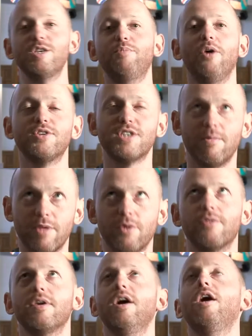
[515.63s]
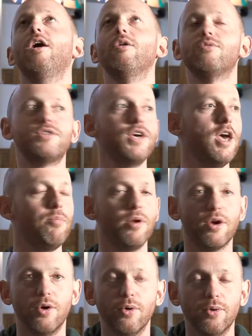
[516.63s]
upon something. We think, oh,
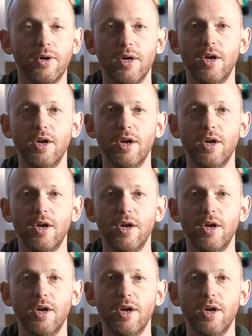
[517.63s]
typical.